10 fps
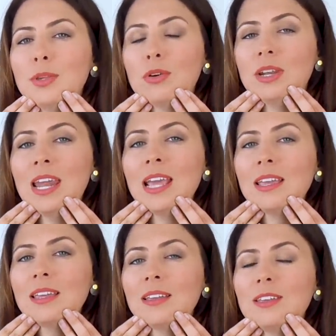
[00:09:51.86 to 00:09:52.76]
your
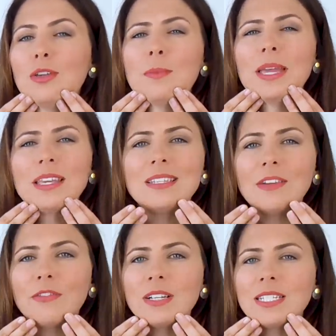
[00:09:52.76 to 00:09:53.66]
neck, you'll make a
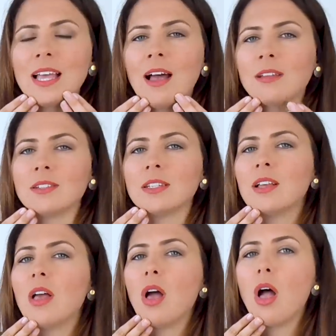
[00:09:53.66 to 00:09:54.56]
different sound.
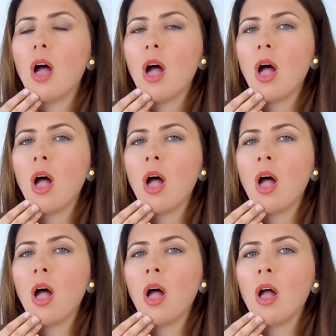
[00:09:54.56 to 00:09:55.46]

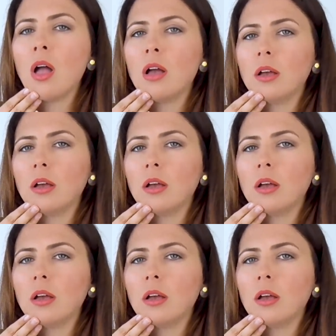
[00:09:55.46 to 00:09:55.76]
So